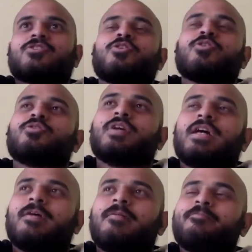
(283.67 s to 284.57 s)
Yeah,
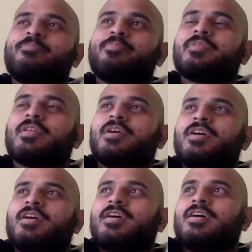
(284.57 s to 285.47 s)
so
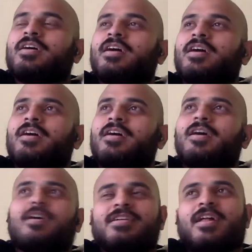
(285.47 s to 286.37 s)

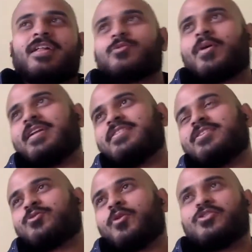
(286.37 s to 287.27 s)
that's quite
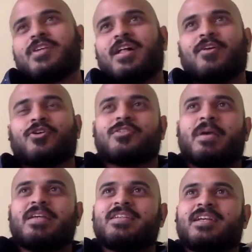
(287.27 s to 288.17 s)
an easy story to tell because